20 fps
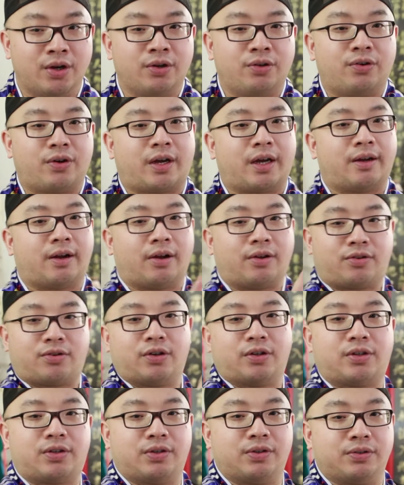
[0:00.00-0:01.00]
You cannot
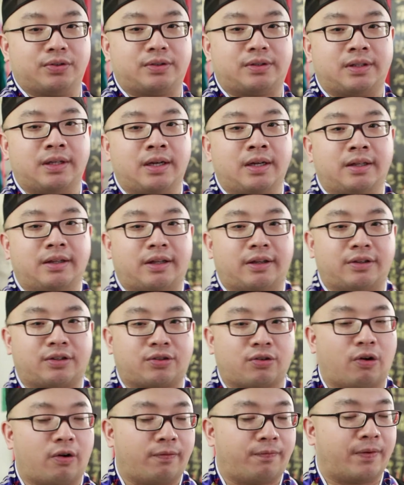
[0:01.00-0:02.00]
just use the
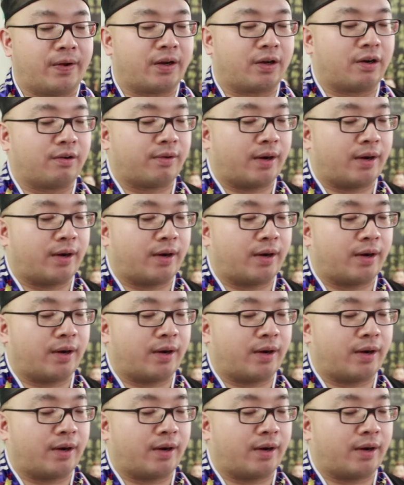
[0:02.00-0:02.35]
sword finger